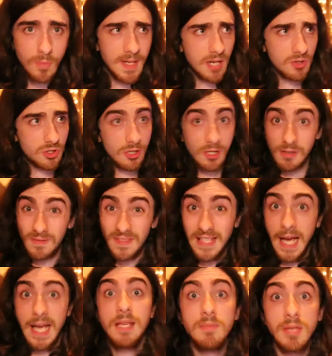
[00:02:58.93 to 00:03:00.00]
and outside of
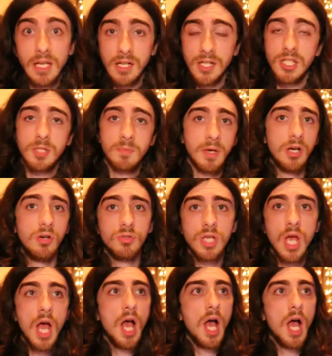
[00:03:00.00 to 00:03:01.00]
gaming, I suppose.